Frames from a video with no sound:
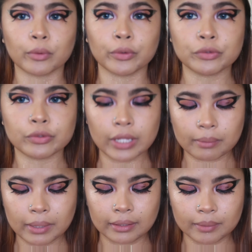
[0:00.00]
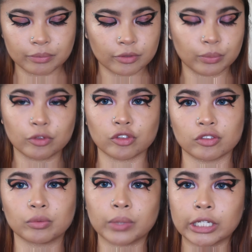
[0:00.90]
going to line my lips with
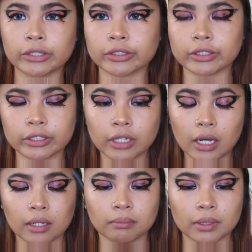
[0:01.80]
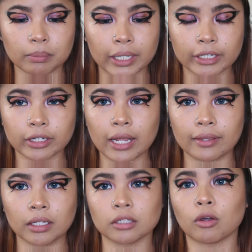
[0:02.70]
just a regular lip liner
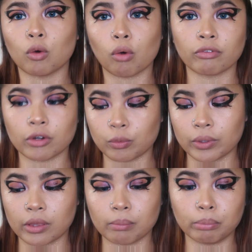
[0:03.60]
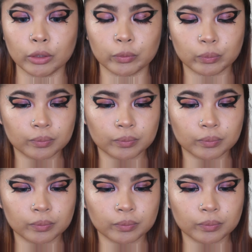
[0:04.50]
and then go over it with blue.